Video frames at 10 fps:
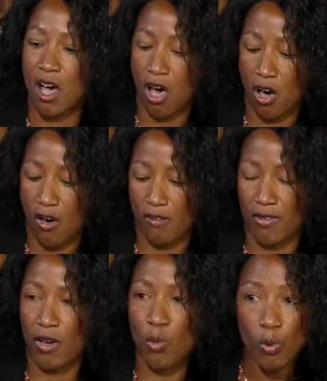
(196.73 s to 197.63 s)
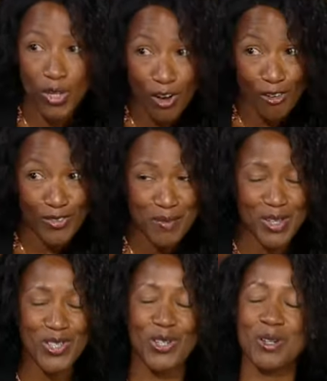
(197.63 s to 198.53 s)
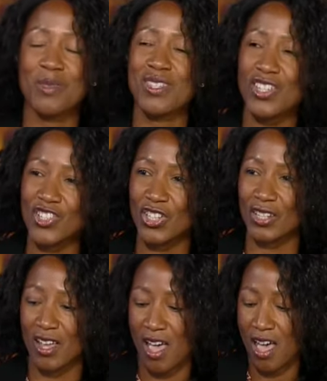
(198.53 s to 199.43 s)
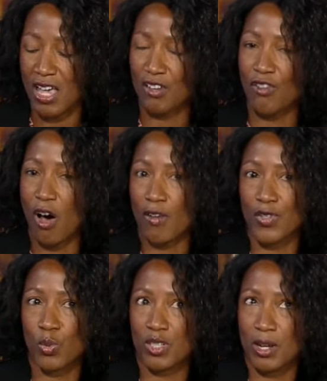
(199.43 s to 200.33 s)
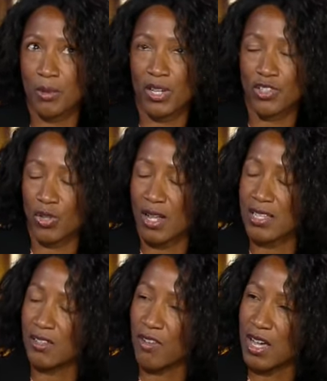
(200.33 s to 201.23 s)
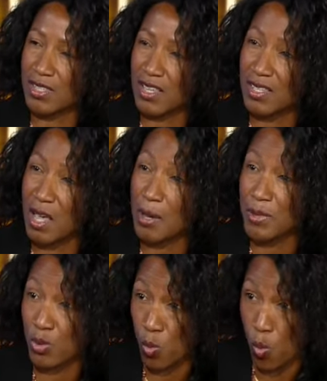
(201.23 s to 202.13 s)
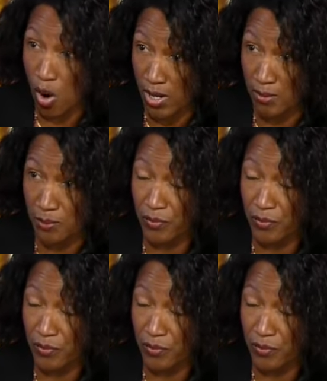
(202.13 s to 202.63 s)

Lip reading: of what we call female circumcision involves what WHO classifies as types 1.